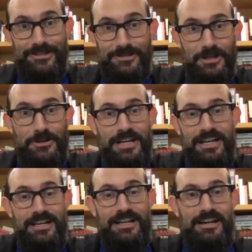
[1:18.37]
So
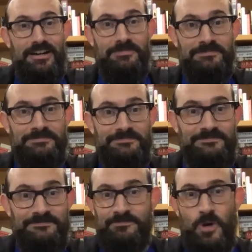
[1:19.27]

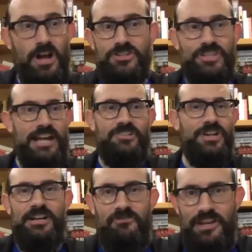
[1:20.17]
we're all just kind of
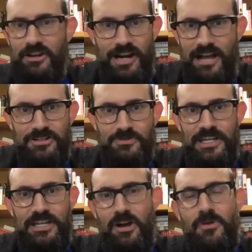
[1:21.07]
trying to figure it out as we
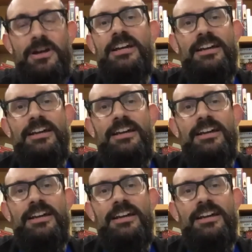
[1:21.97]
go.